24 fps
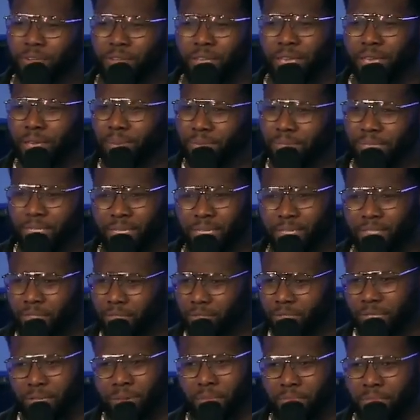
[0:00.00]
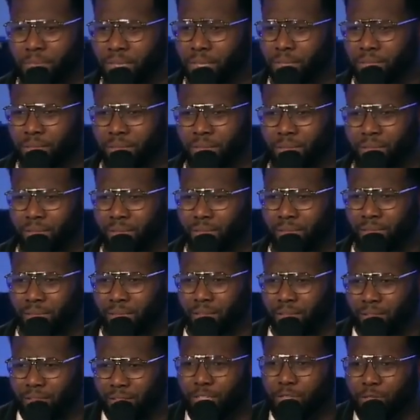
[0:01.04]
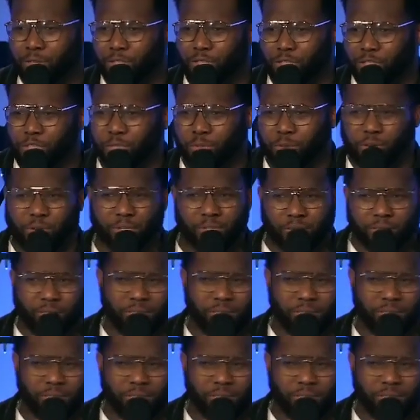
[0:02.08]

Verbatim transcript: Gabe's kids or something, the little short